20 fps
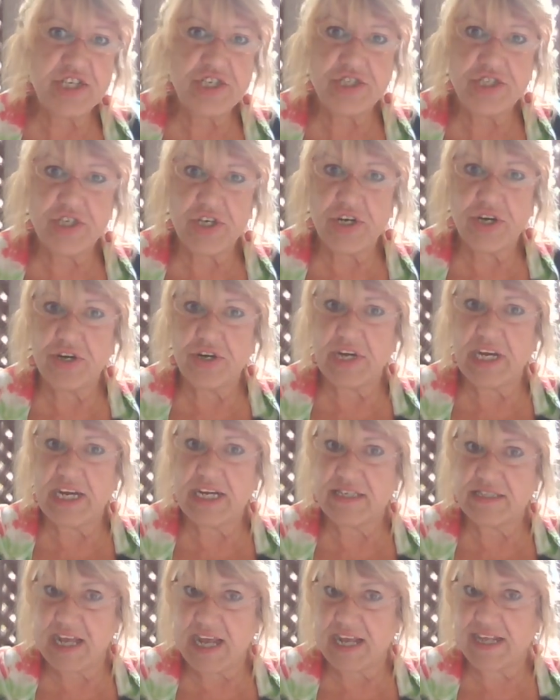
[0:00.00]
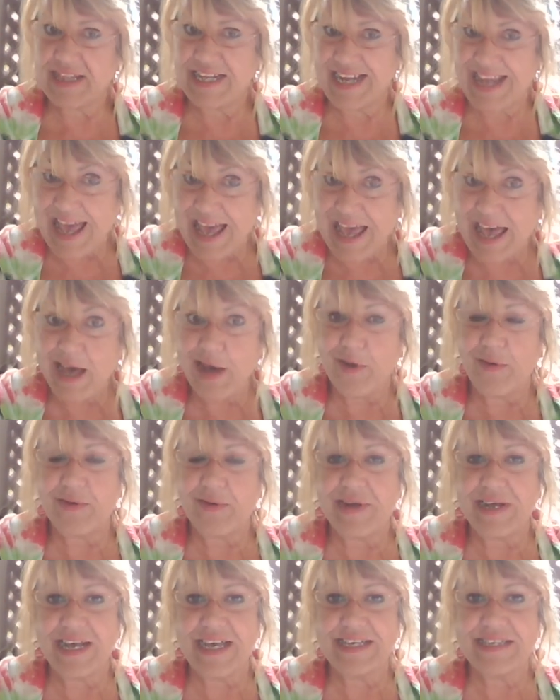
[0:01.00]
sure exactly how,
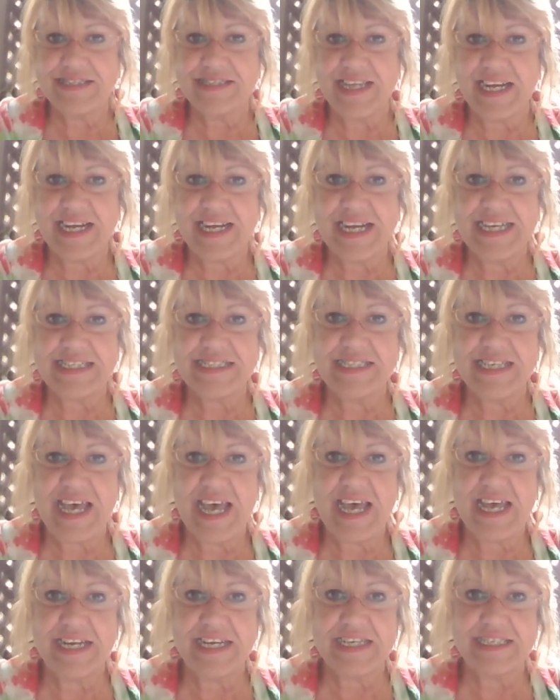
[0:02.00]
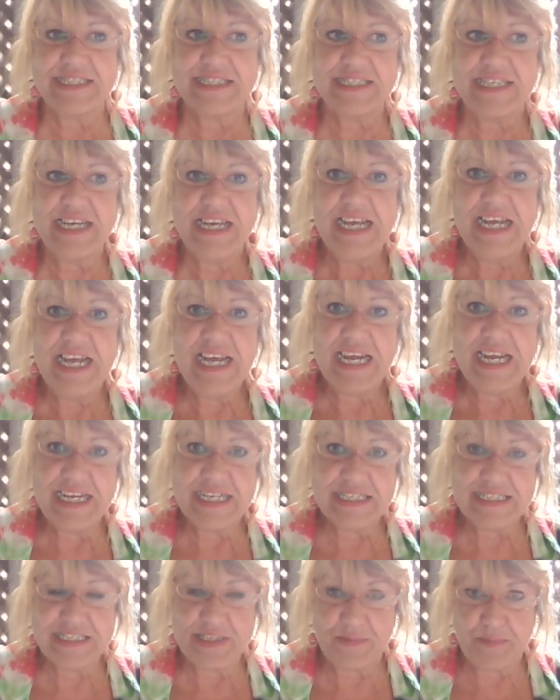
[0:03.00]
because like I said, it's
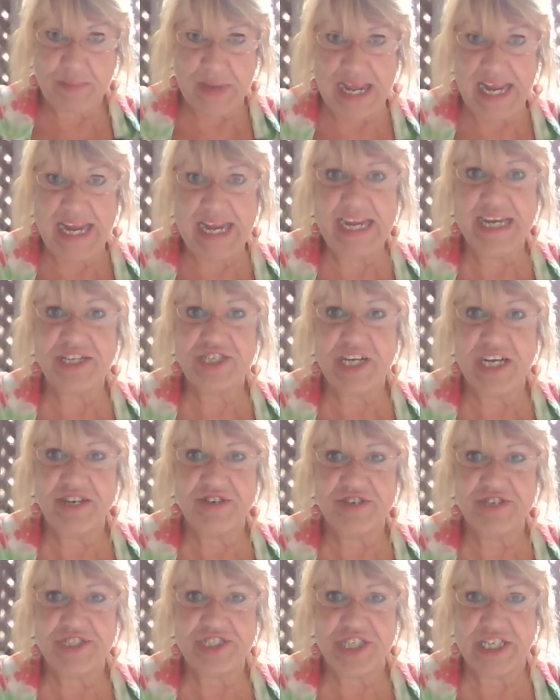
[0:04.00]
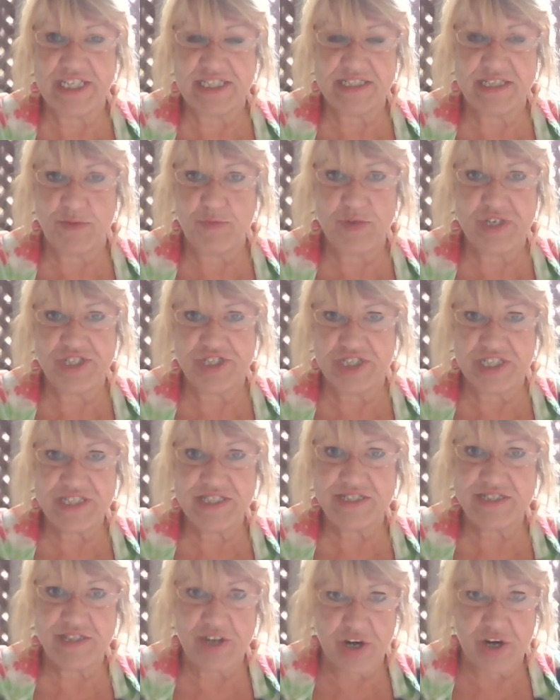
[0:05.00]
the page energy, someone just
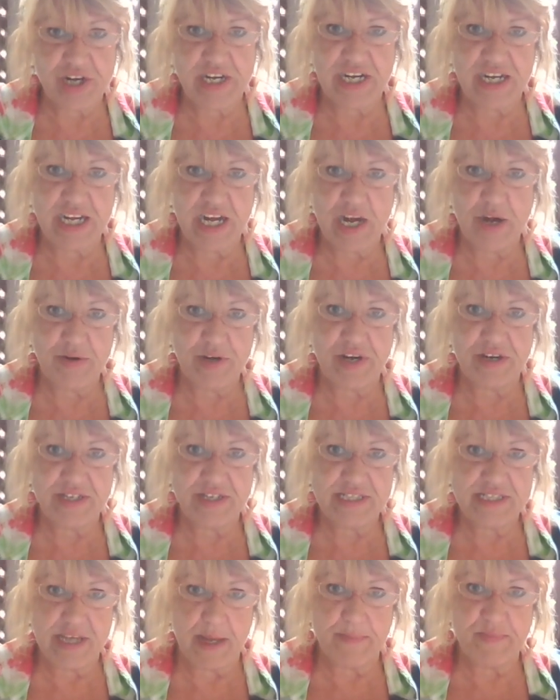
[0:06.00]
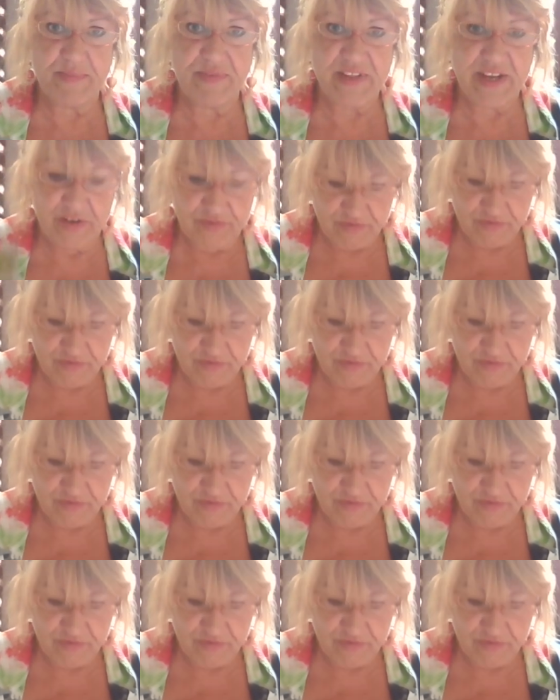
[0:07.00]
starting out on something,